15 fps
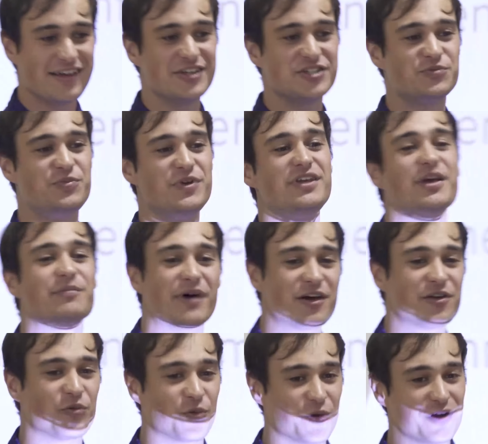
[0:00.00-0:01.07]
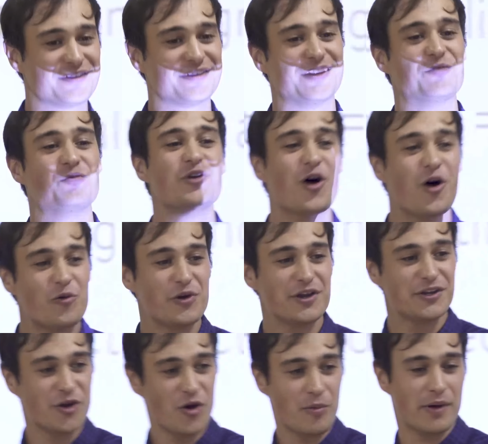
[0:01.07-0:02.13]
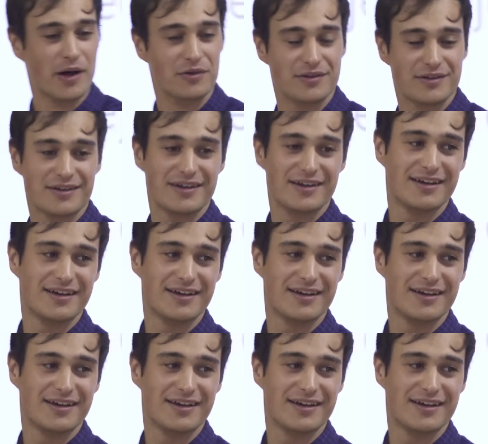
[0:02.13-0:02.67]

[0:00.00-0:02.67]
speaking about a word that we already know about?